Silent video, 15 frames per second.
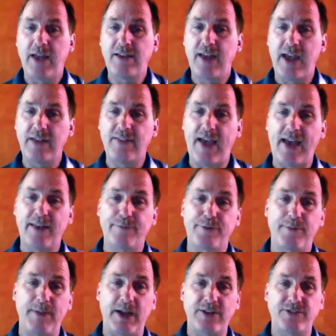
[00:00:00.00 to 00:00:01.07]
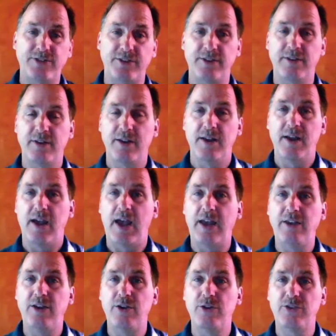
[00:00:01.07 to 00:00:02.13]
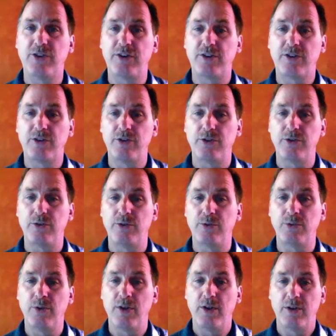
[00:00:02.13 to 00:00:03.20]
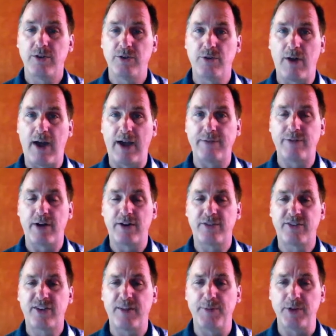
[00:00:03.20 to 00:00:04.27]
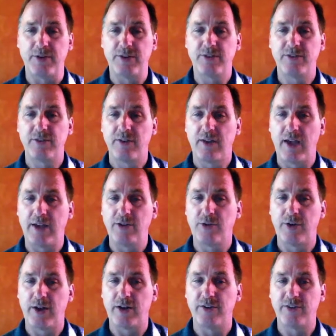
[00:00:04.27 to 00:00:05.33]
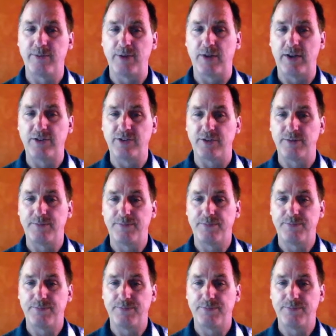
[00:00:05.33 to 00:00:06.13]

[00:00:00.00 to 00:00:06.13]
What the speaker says: and take that information and use it to drive our stimulus and create our simulation.